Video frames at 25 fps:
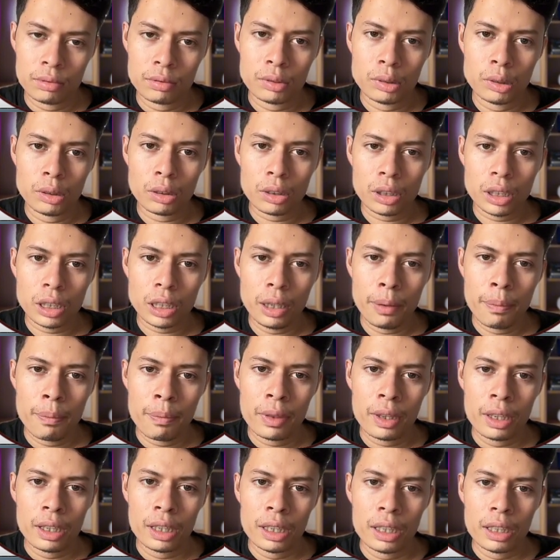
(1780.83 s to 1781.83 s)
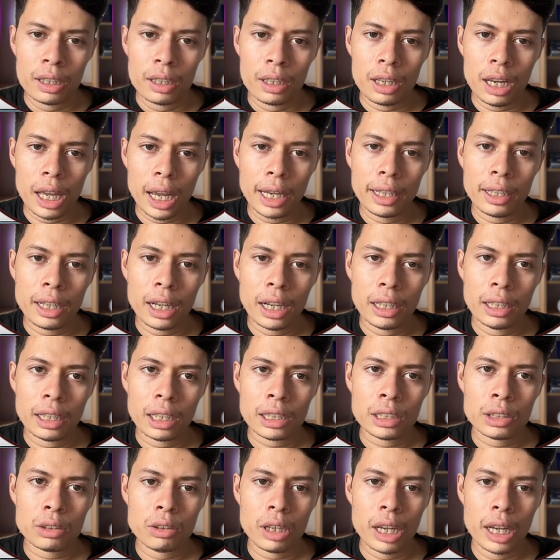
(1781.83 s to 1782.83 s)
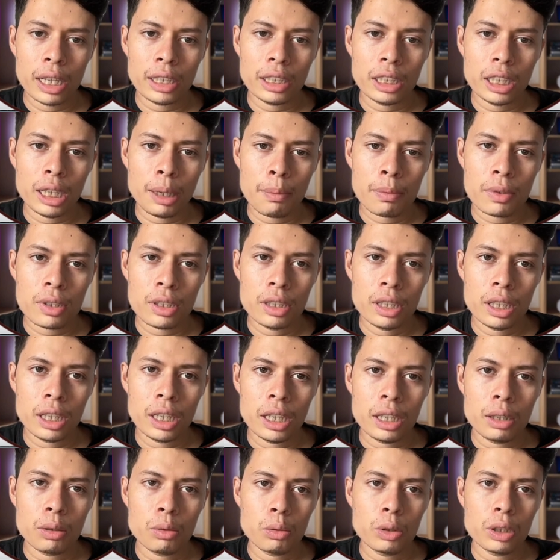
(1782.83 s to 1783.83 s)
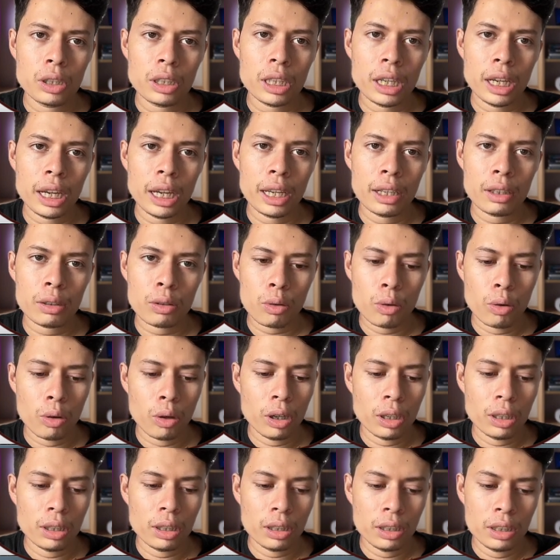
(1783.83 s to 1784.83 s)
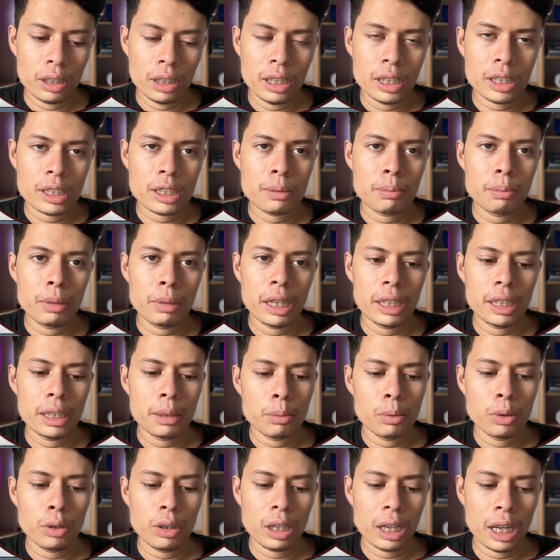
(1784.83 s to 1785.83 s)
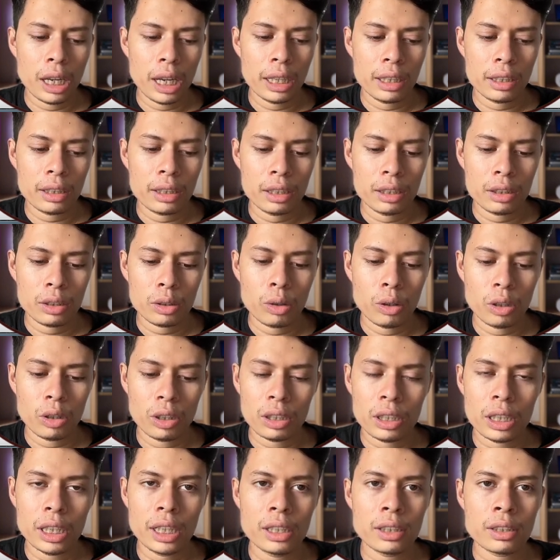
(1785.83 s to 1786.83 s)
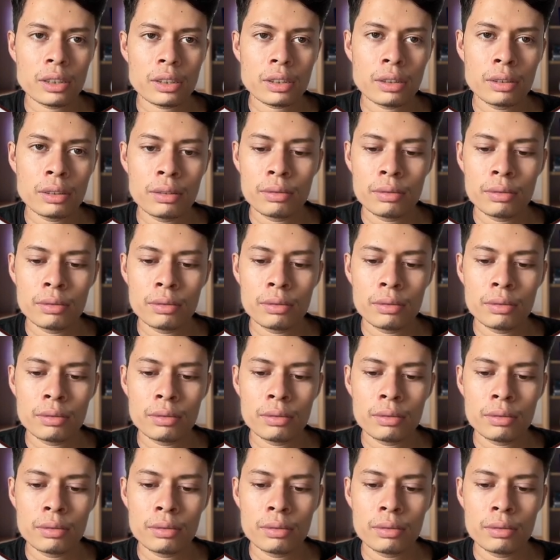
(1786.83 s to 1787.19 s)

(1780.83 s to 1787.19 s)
Okay, line underscore items. Then we can call this variable like contents.